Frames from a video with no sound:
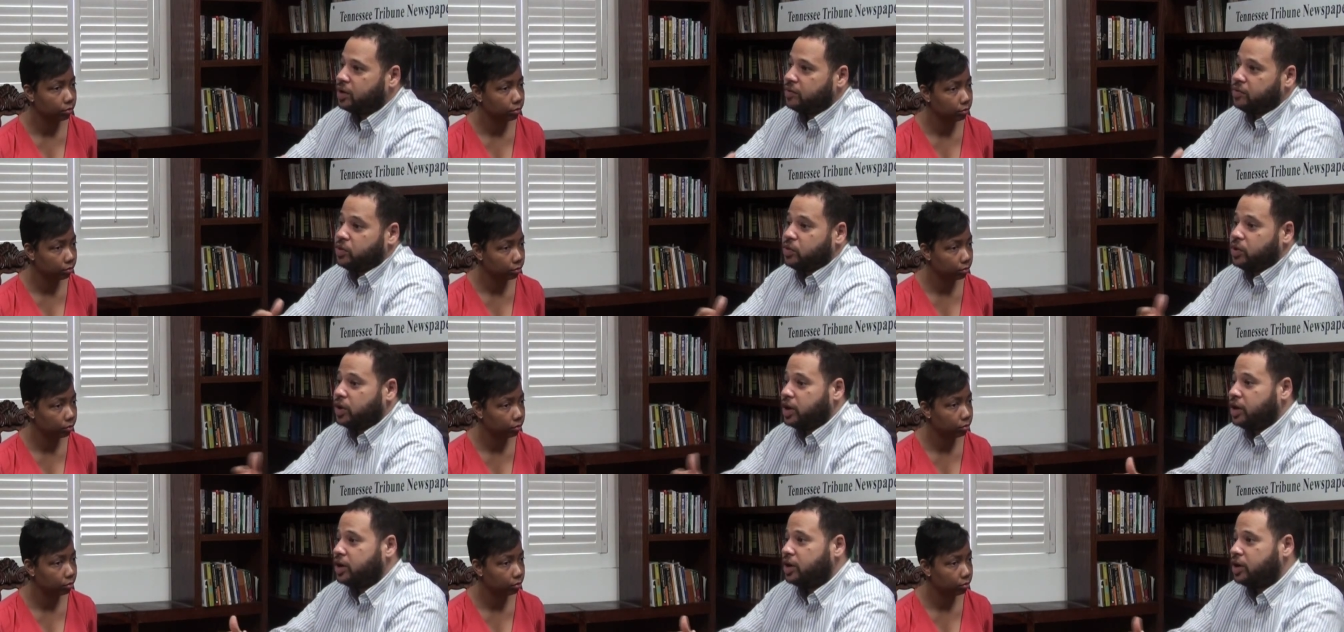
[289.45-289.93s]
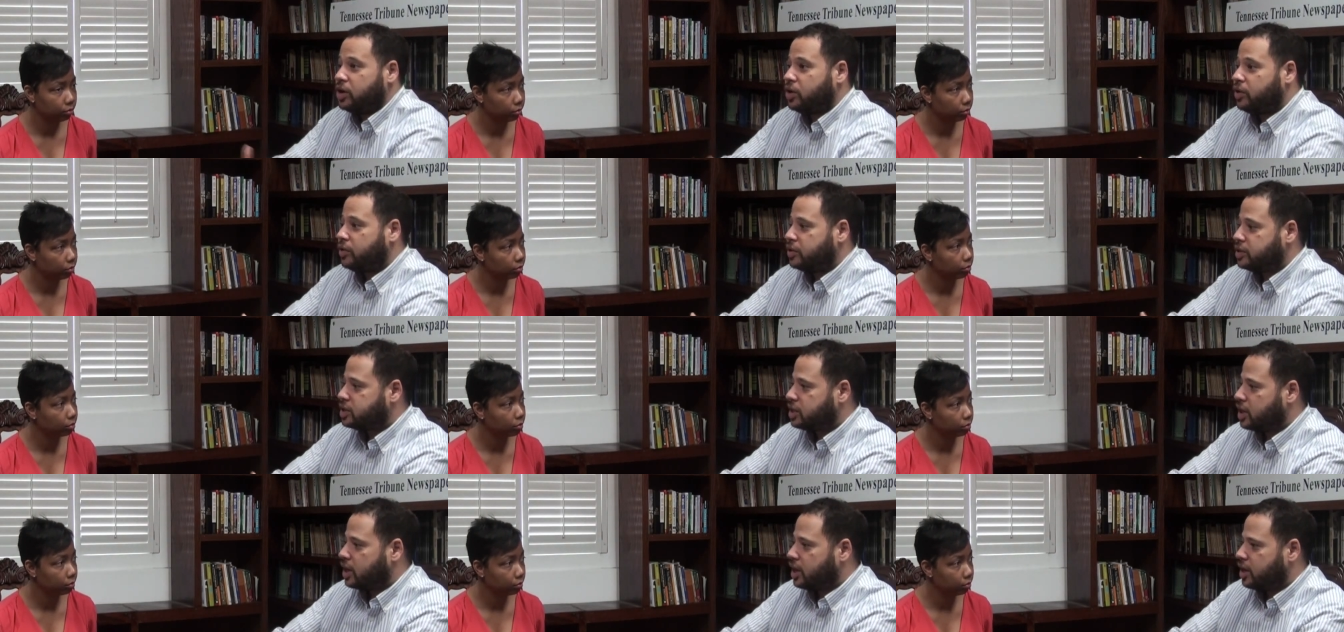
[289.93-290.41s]
Speaker 1: if you're hearing it
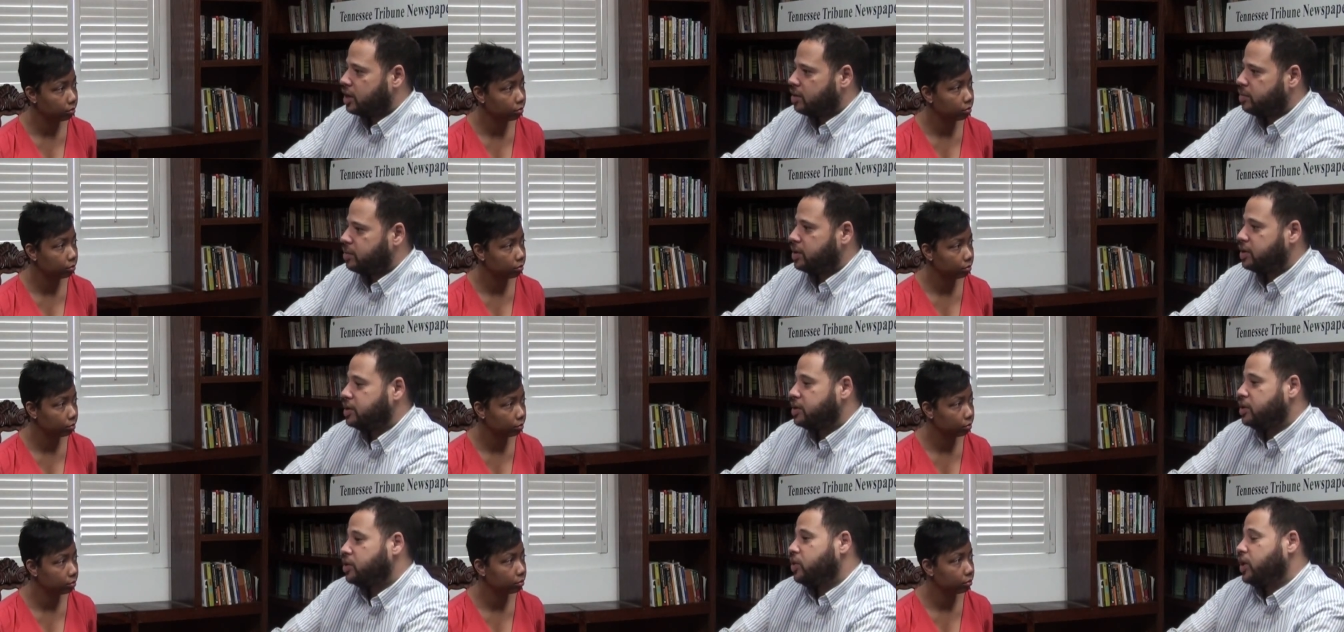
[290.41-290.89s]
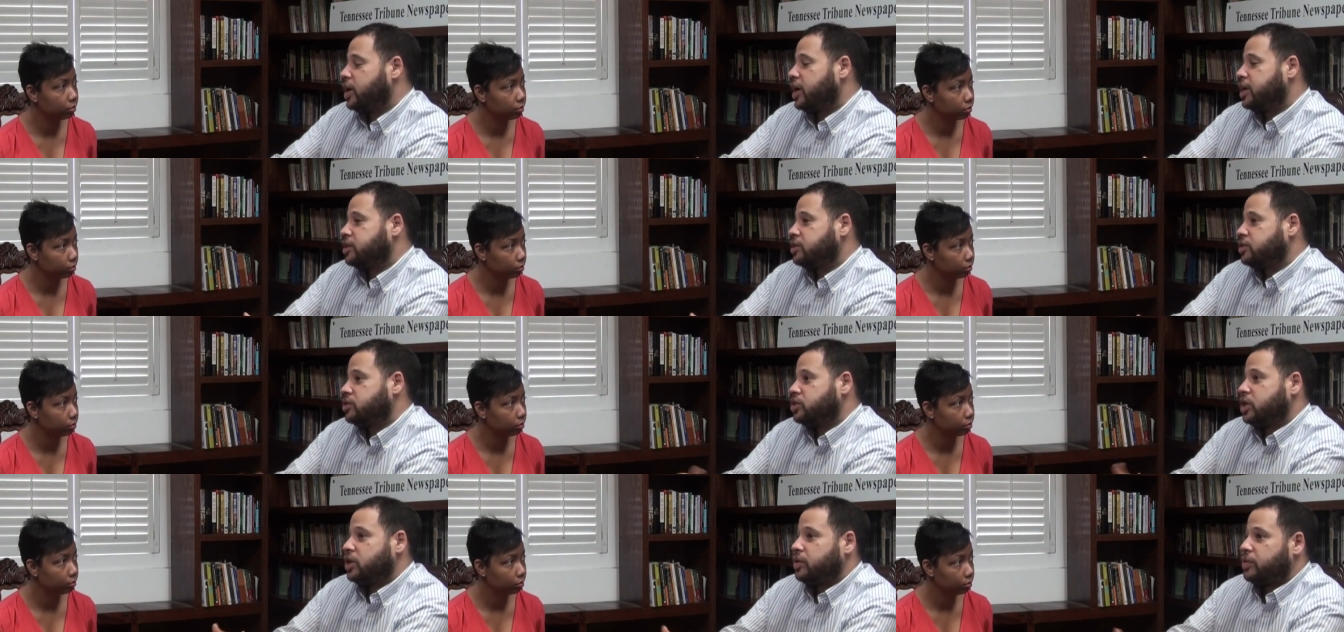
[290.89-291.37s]
all the time, and you
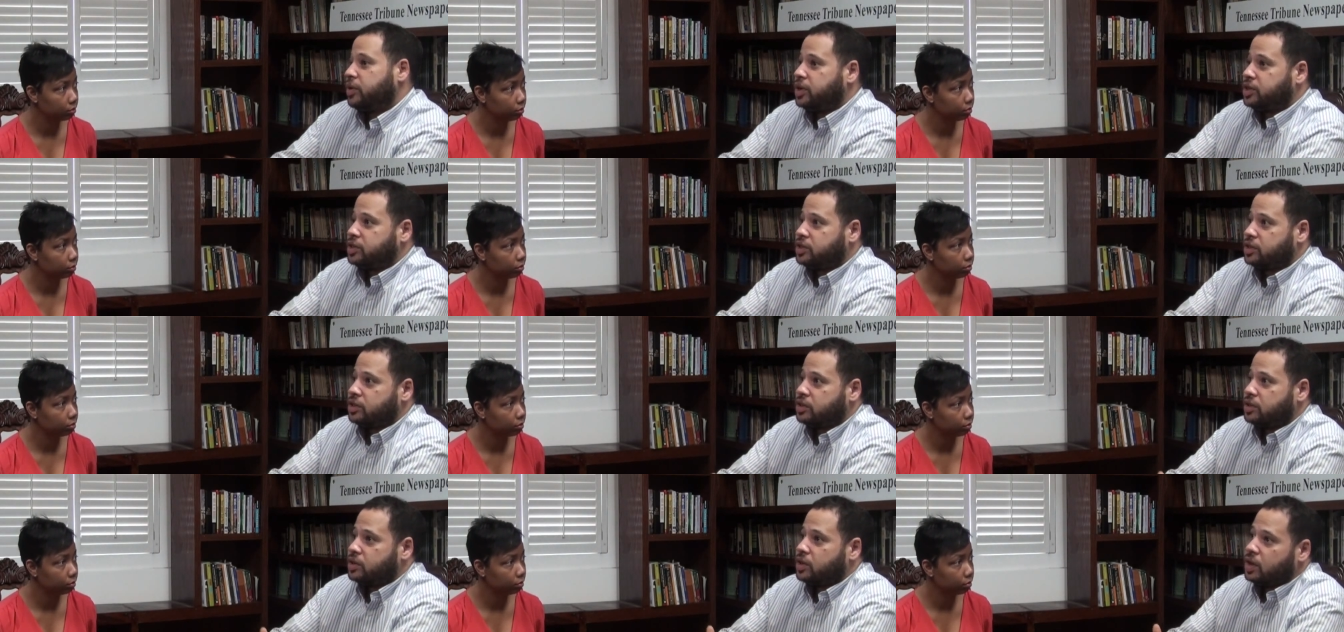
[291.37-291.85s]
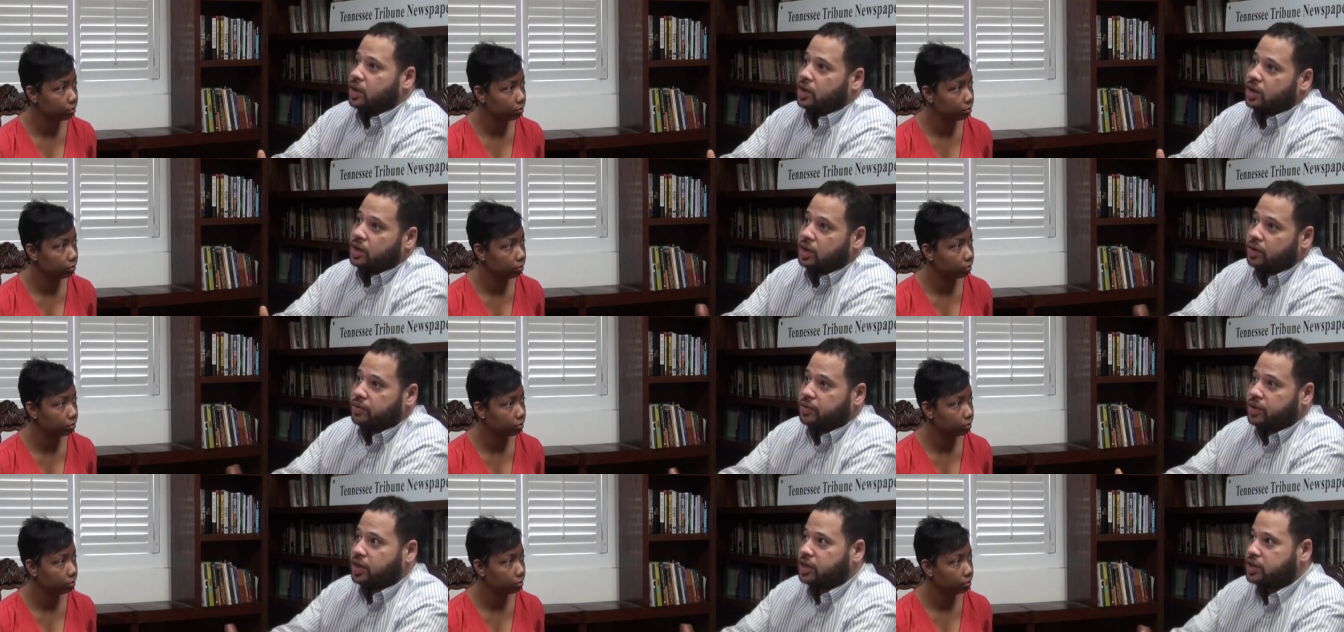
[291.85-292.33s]
got generation
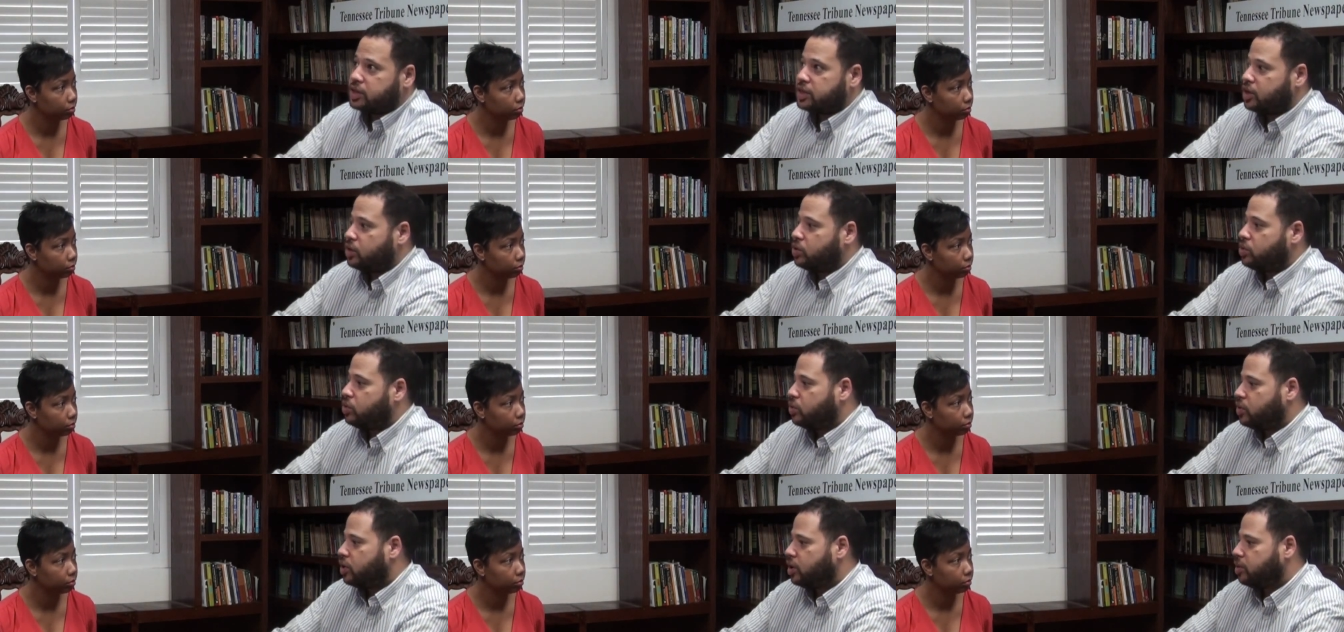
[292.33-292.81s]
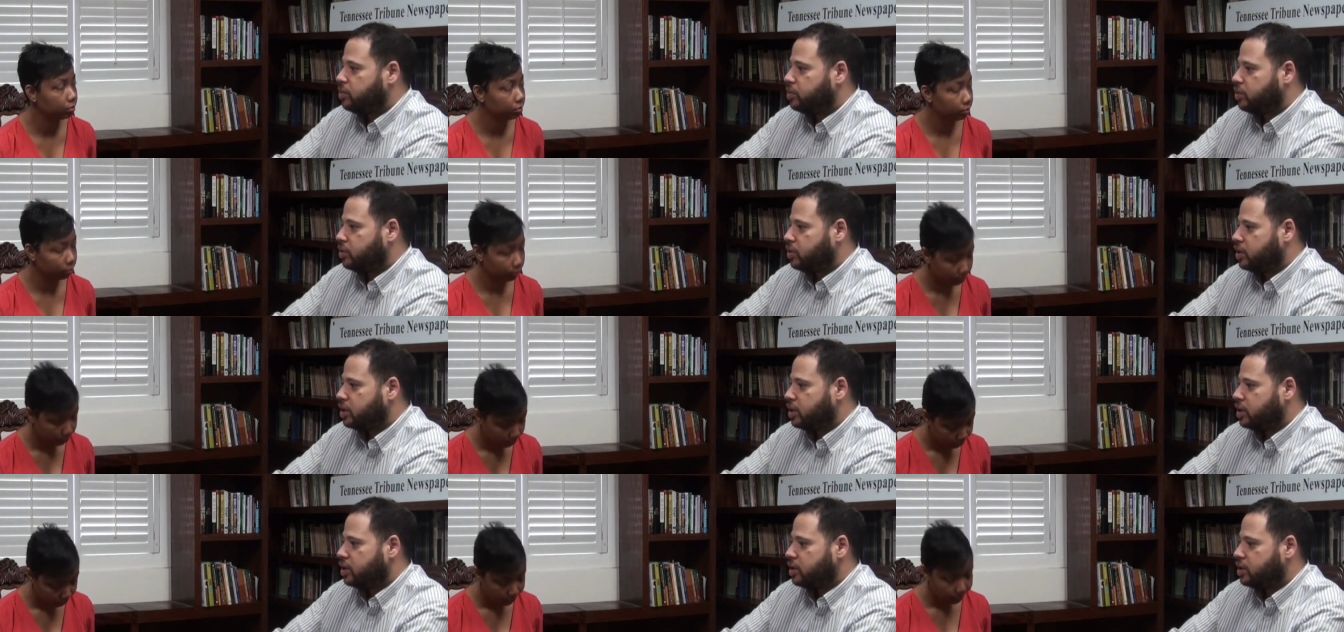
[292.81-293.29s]
of kids now who grew up
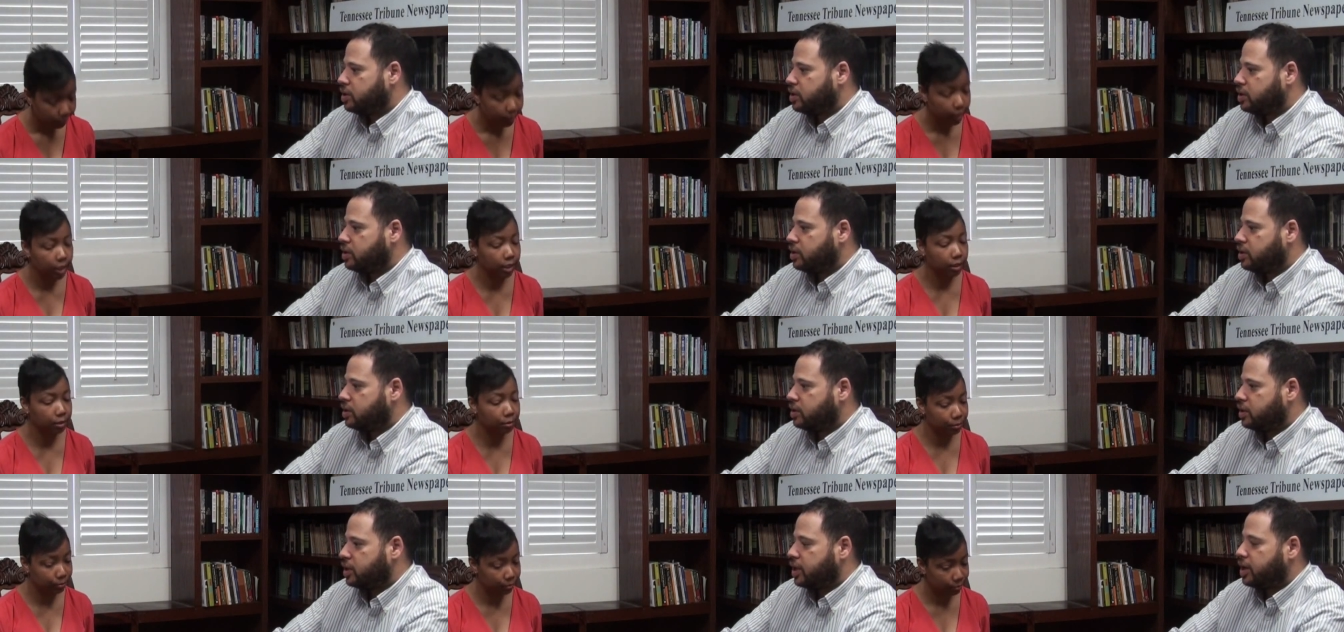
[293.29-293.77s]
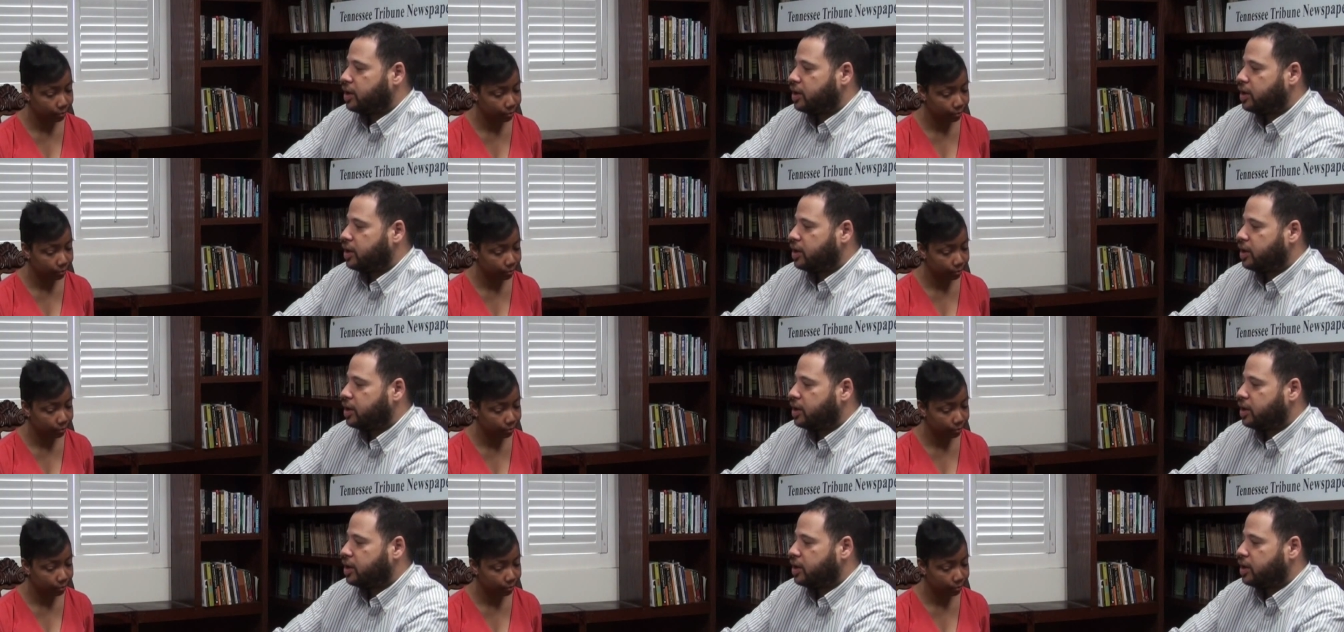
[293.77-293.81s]
on it yep.